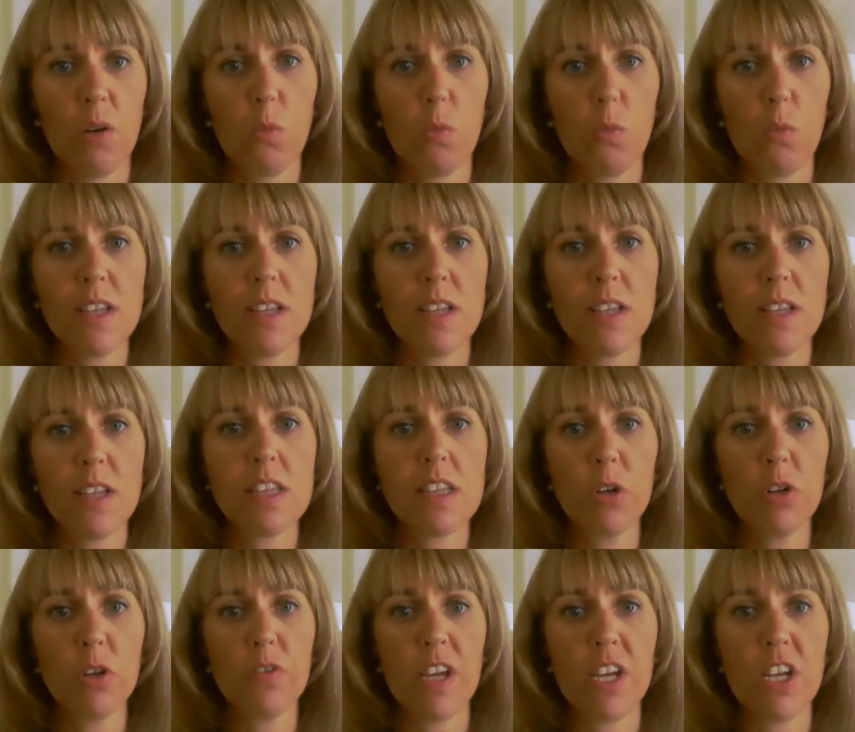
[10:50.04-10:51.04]
What's the
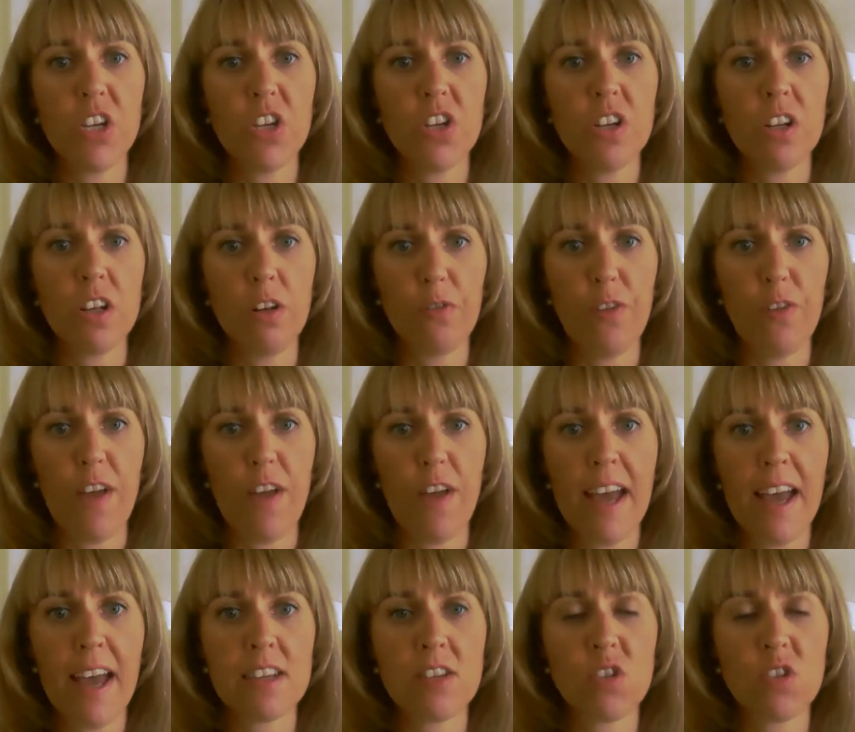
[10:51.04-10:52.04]
motivational
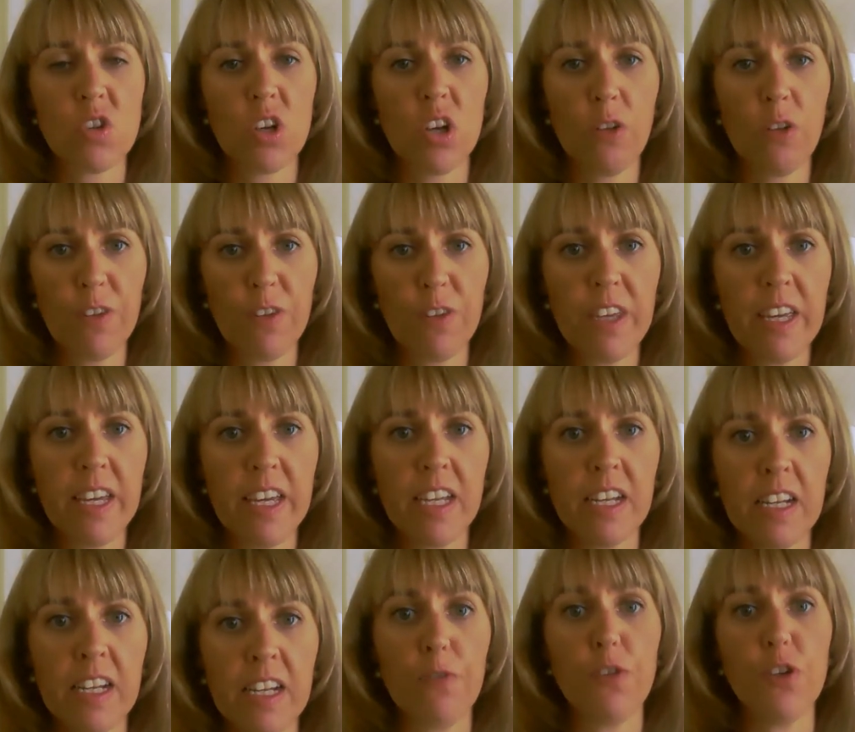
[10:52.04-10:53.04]
factor to go
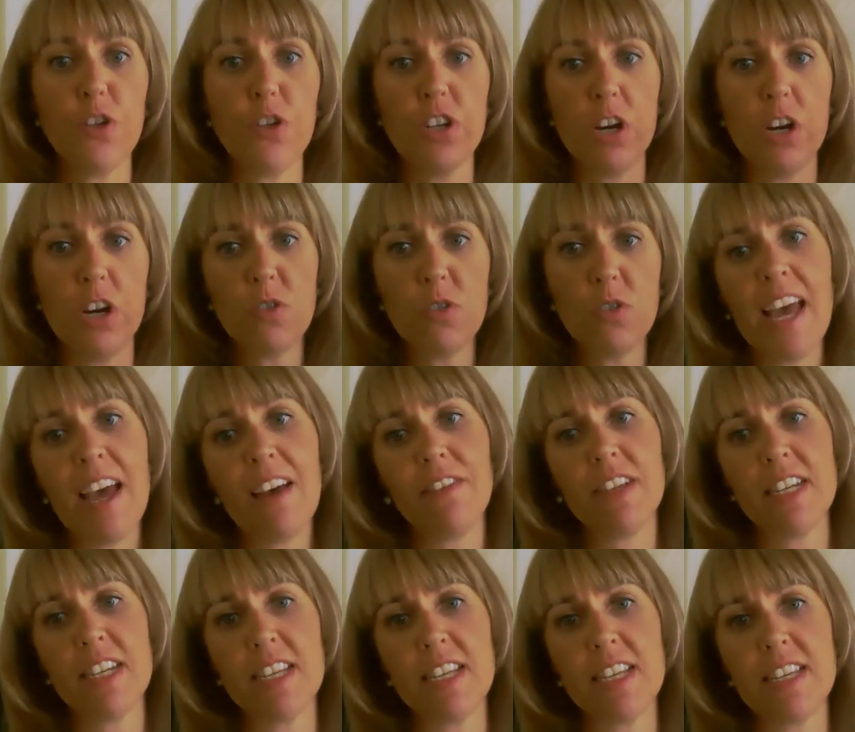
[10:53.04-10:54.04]
vegan if you don't
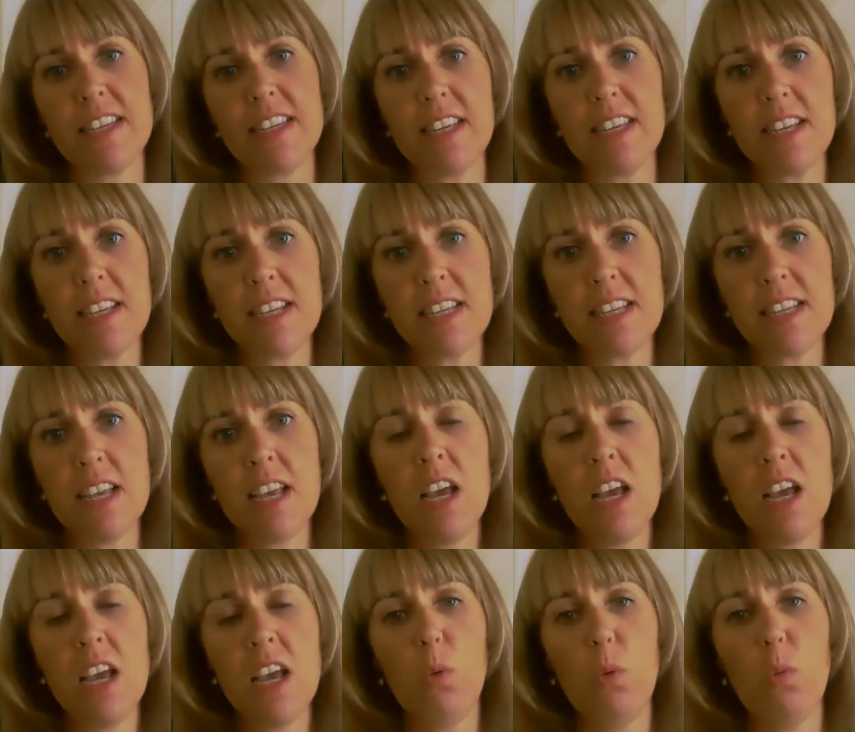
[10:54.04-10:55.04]
have a disease?
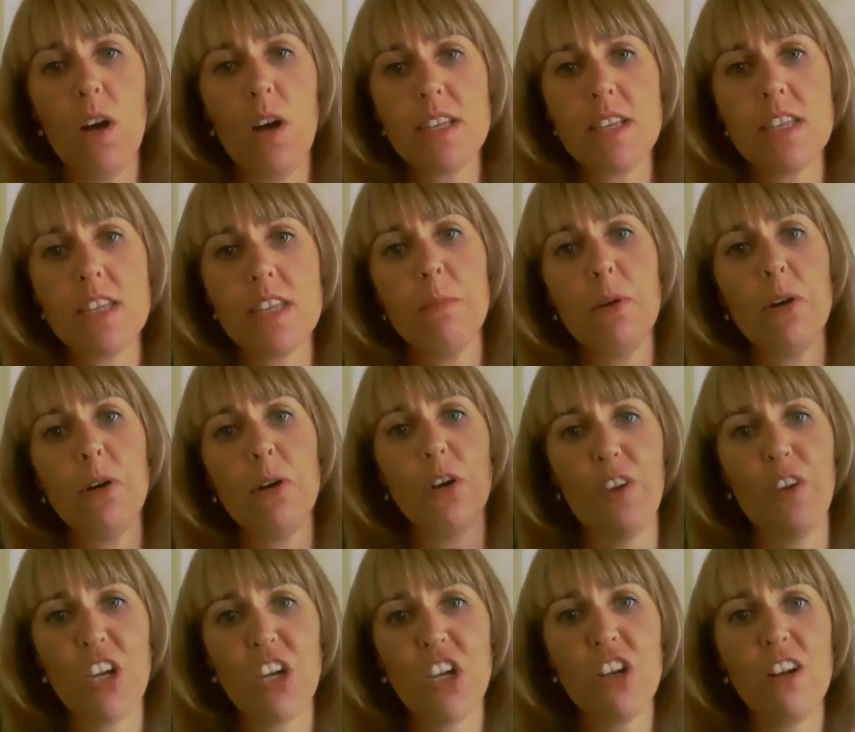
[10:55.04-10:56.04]
What's the
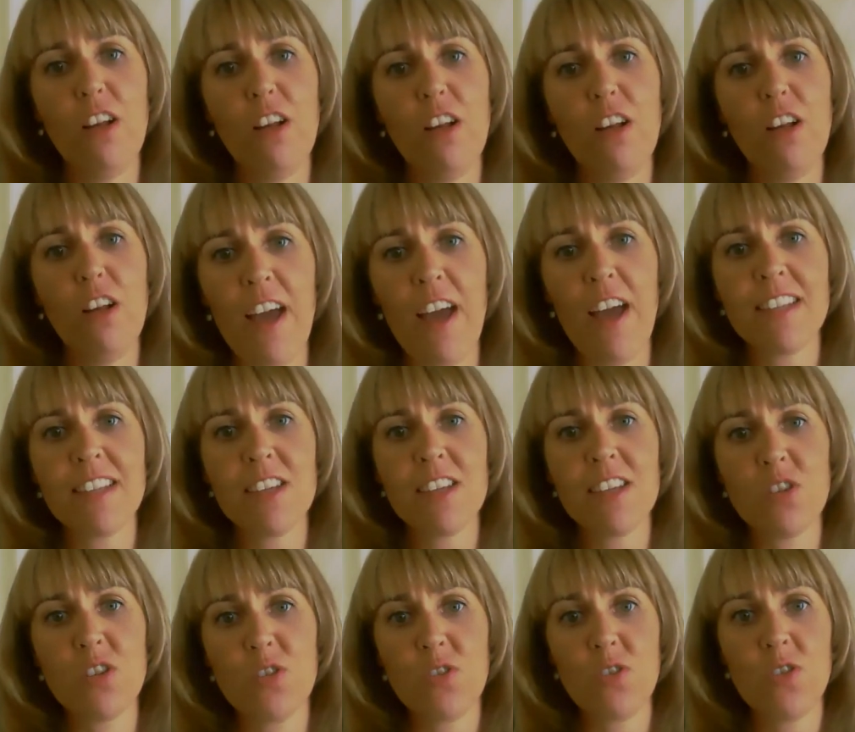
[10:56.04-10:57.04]
motivational factor
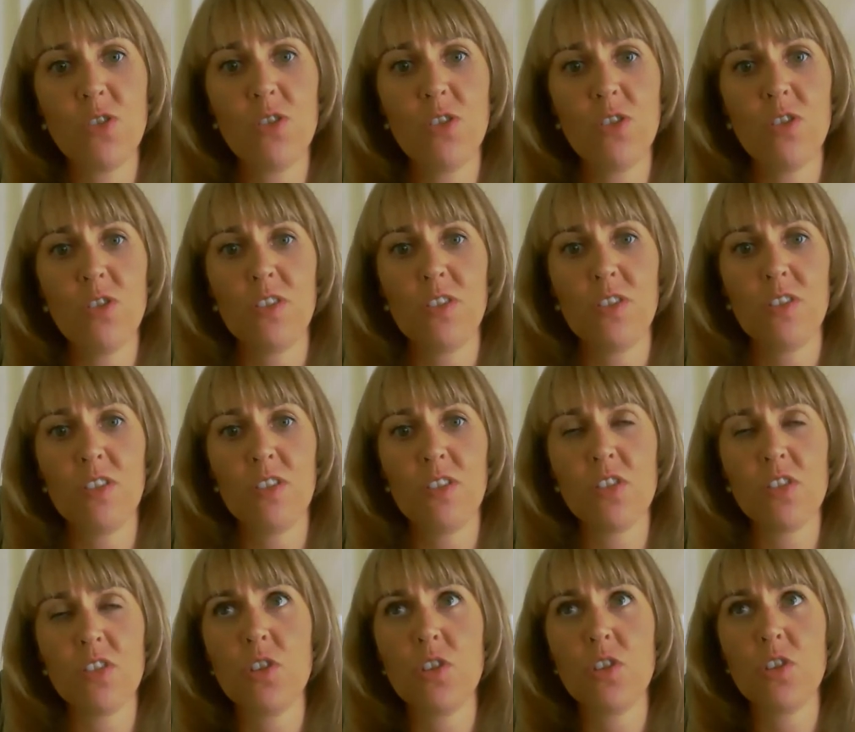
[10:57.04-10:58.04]

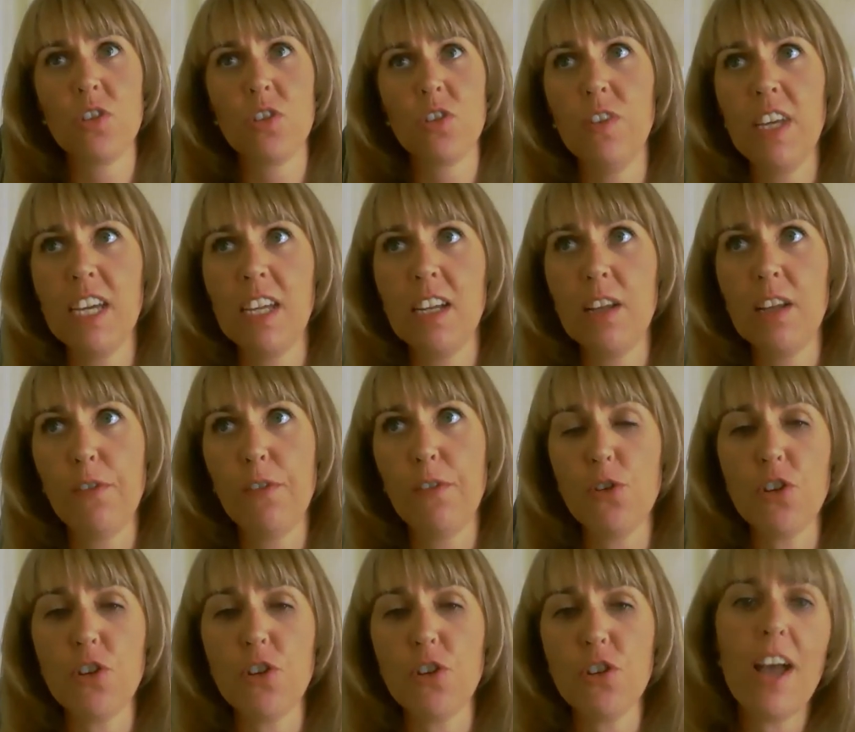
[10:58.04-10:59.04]
to go vegan if
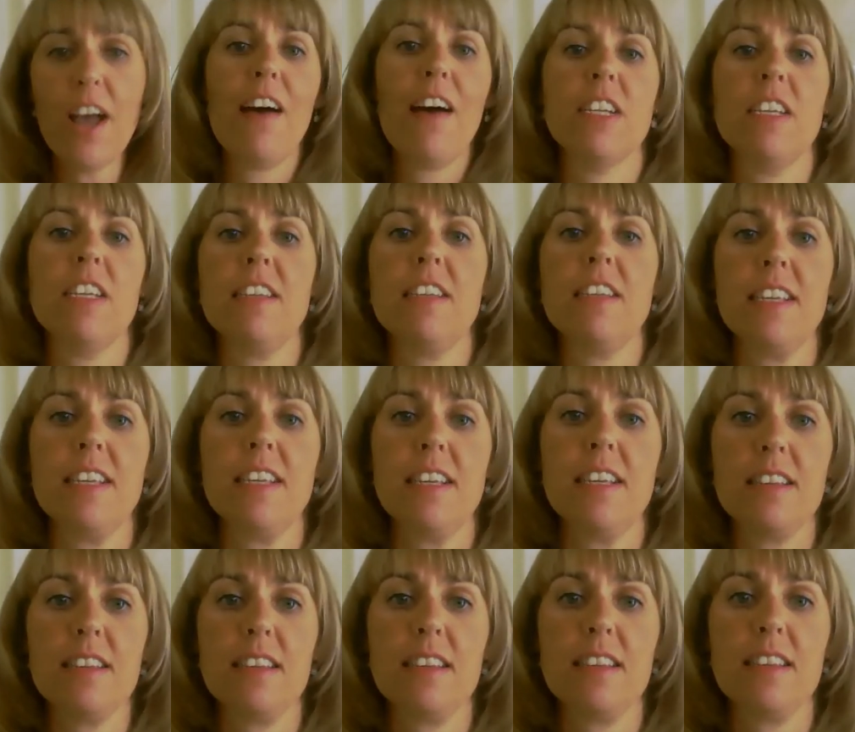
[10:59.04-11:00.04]
you do have a
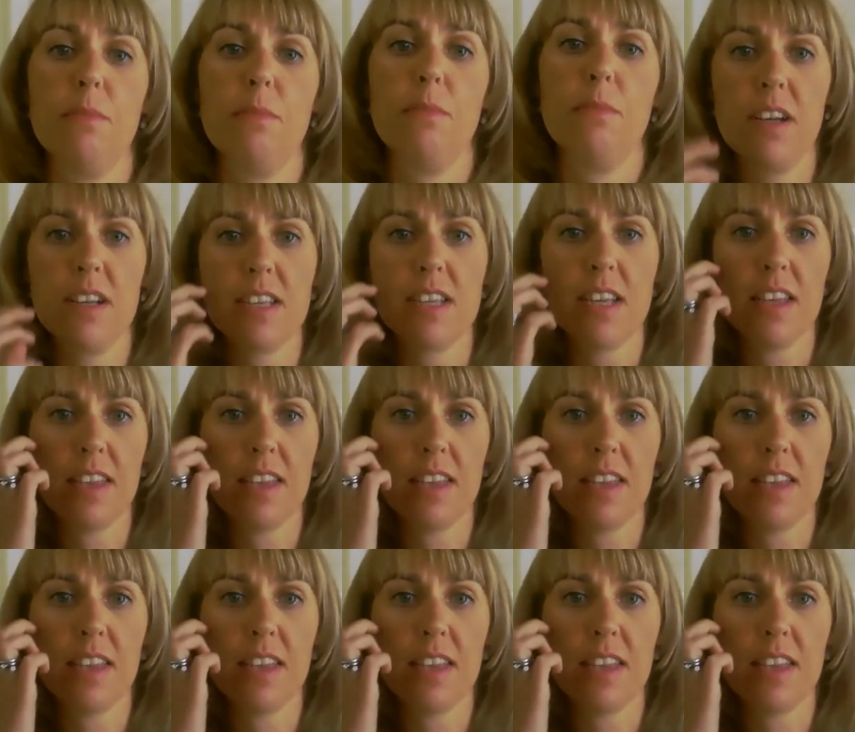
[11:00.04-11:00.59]
disease? Because